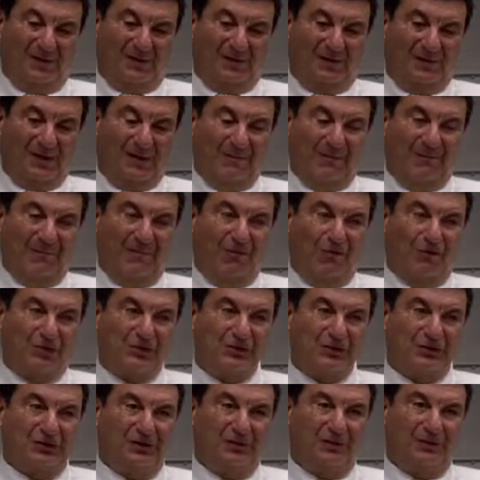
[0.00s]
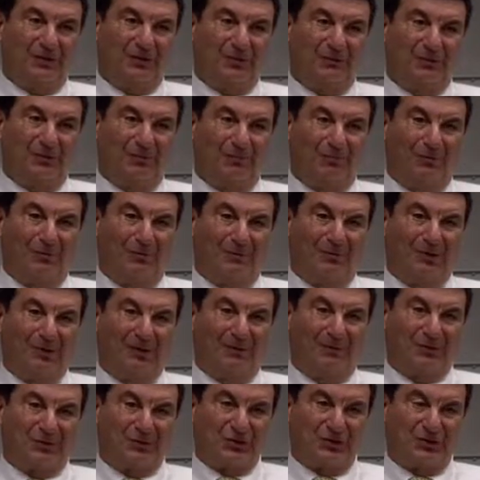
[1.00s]
I've been fortunate to, to, be in
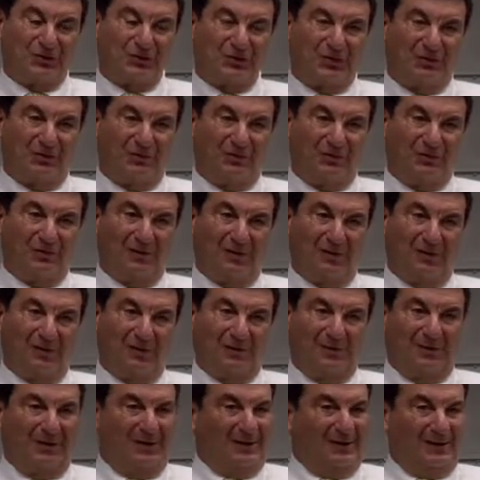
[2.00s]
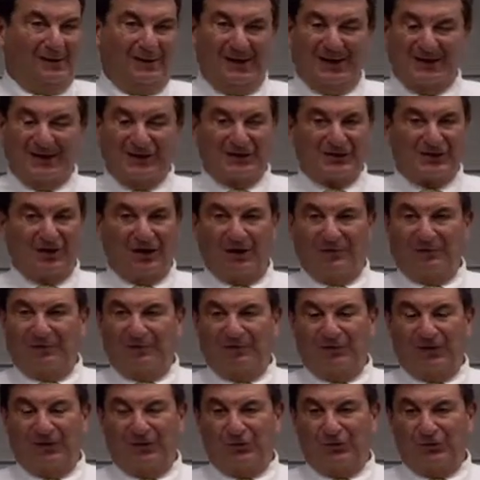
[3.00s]
a position. Um, I just got off the
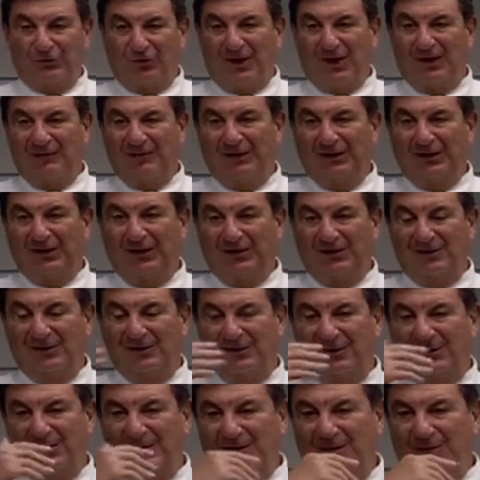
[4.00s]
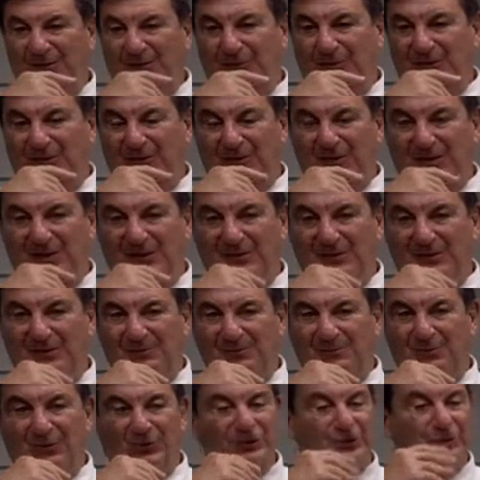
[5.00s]
phone driving here with a
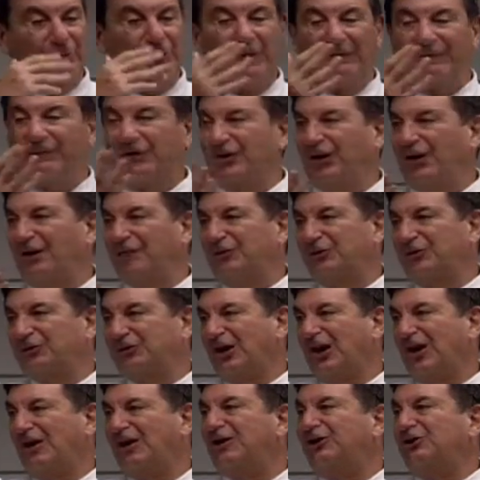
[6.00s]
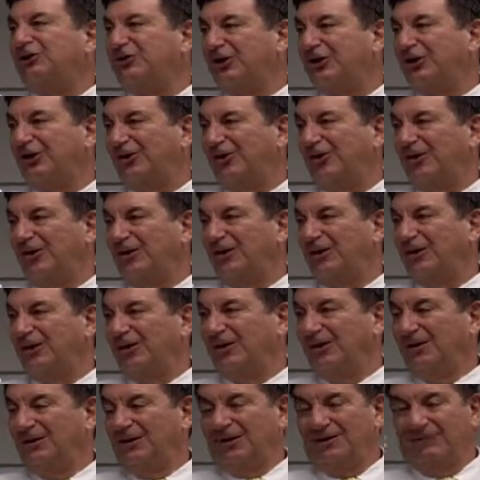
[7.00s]
person running for governor, Scott Angelle,
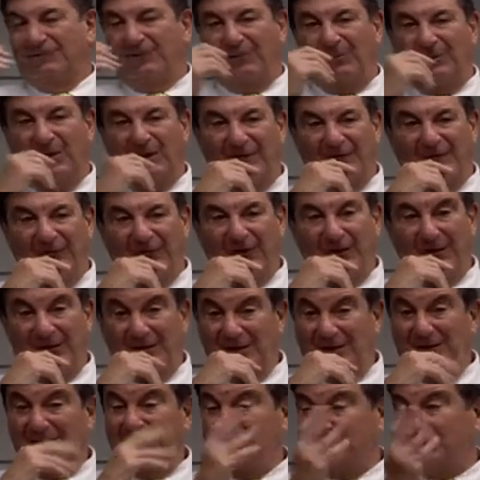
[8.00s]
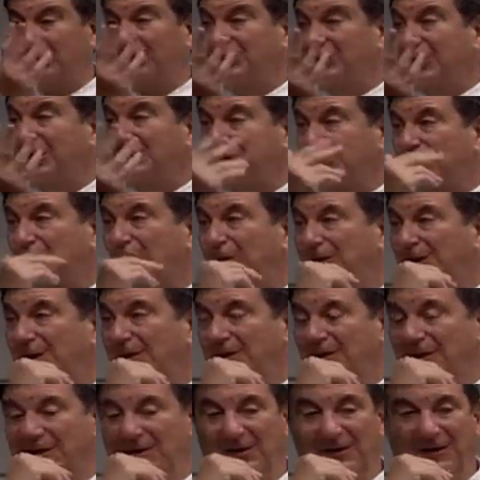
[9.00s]
from Lafayette. He has a good chance of
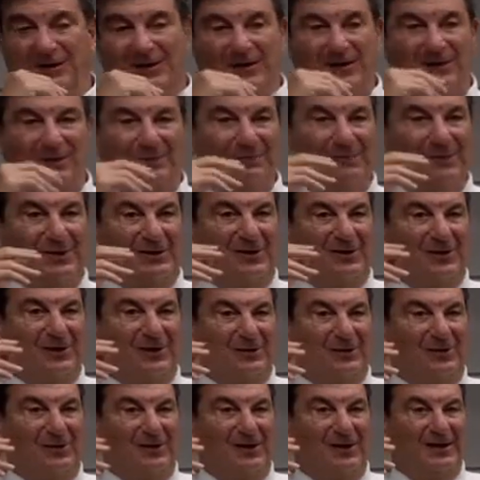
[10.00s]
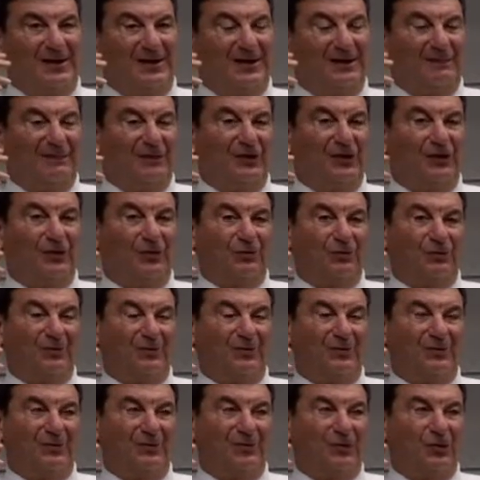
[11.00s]
winning. But now, if you don't
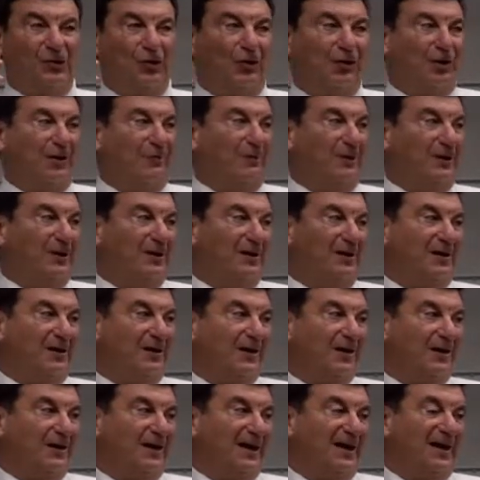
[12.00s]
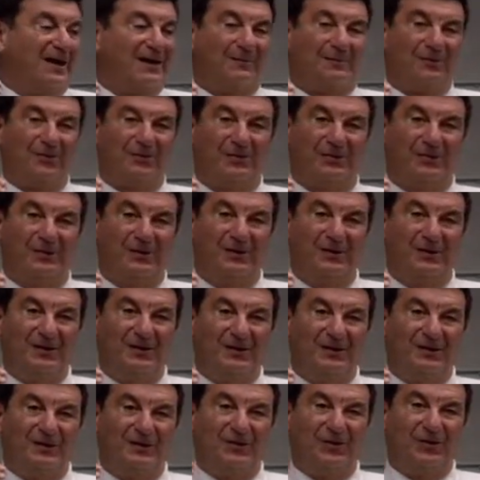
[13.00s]
call me and hug an animal
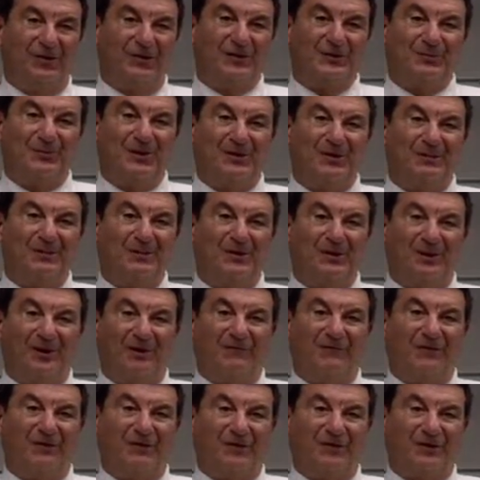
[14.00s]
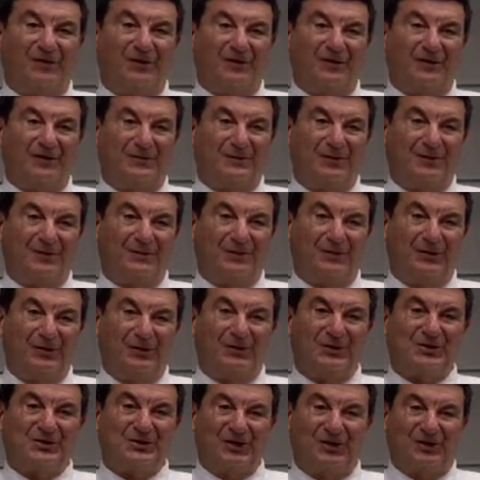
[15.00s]
don't expect to be governor, don't expect to be a
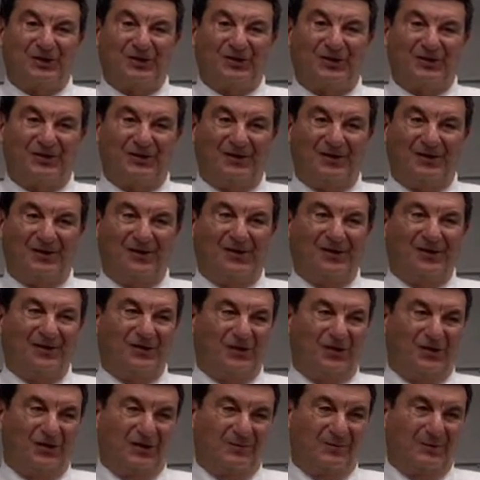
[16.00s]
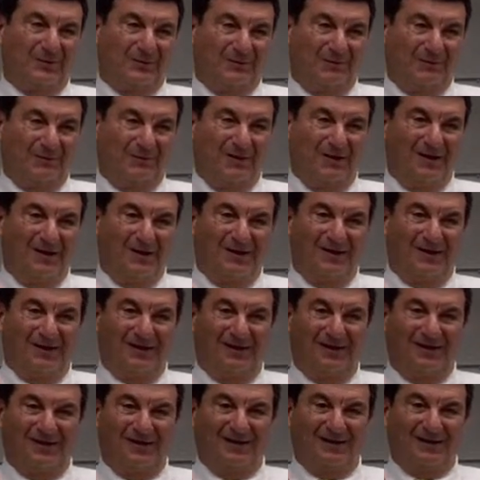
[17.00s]
U.S. senator, don't expect to be mayor,
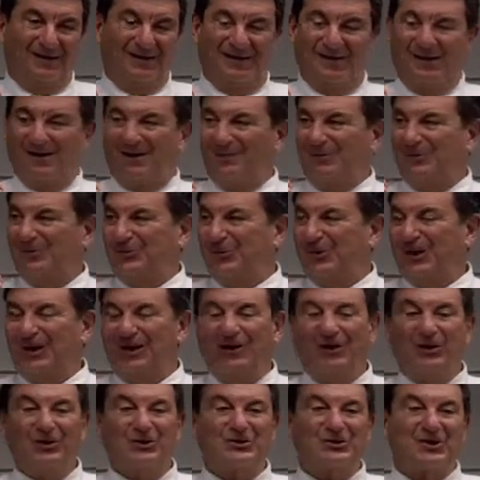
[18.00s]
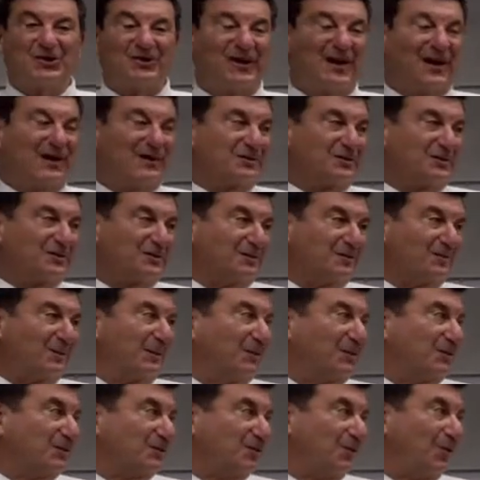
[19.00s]
uh, because we got hundreds of thousands of
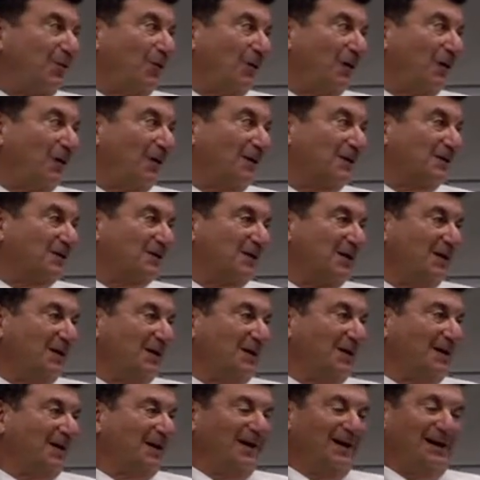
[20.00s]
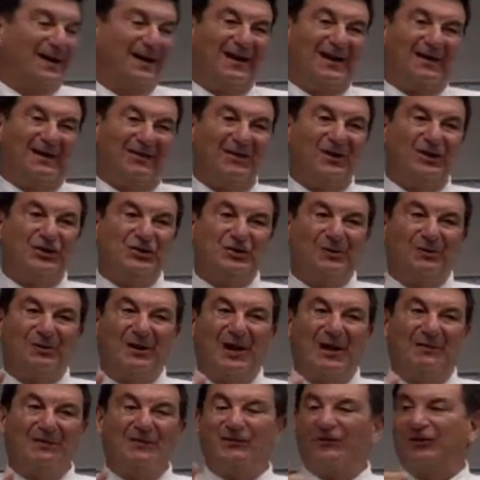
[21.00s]
people to support us. And that leadership
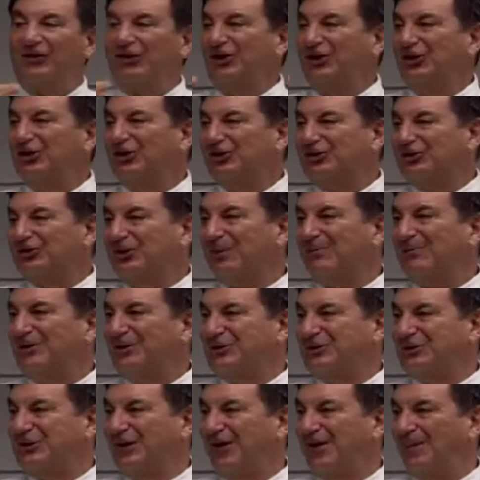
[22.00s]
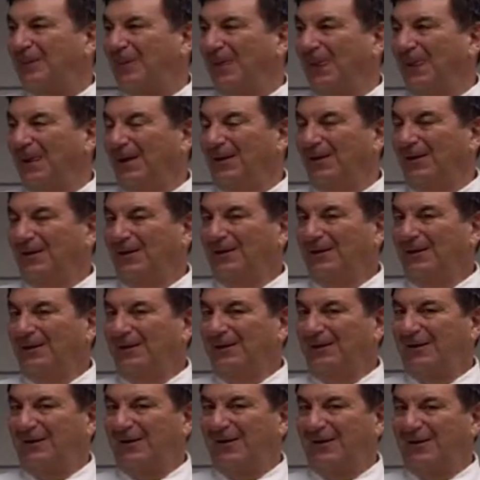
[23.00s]
came over the years, step by step.
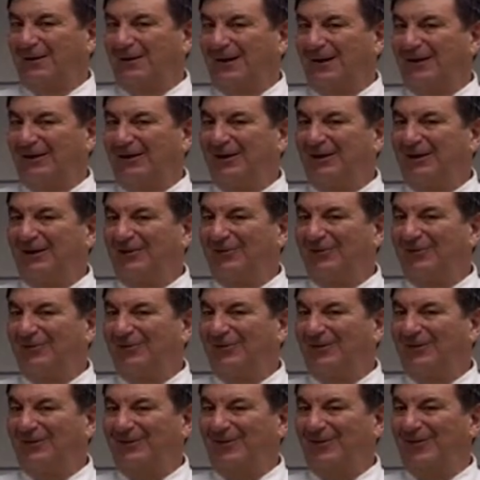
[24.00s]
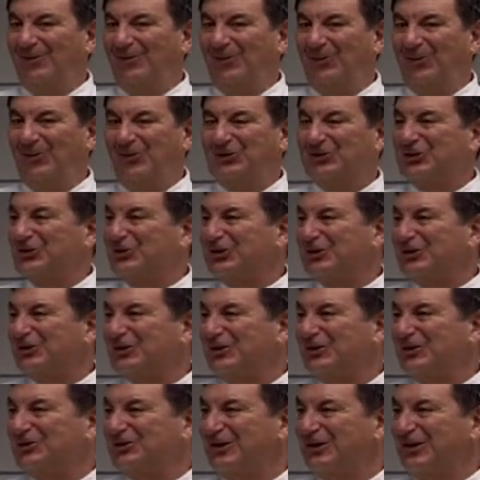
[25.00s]
And I think it's, you know, one success
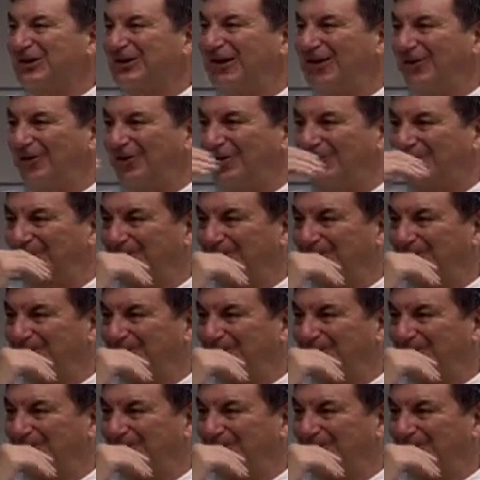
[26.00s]
leads to the other.